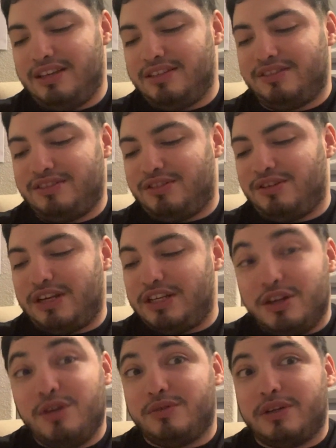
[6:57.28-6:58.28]
So I
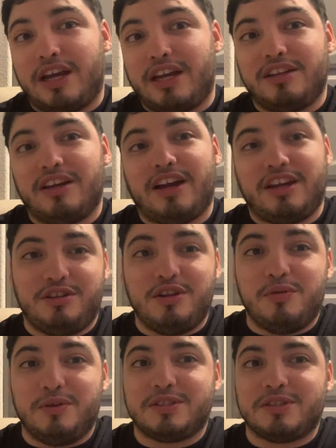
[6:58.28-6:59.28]
know I
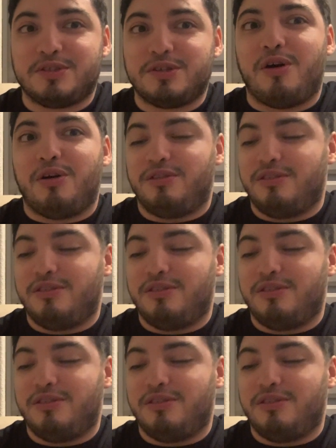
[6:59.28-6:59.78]
know it's the salt.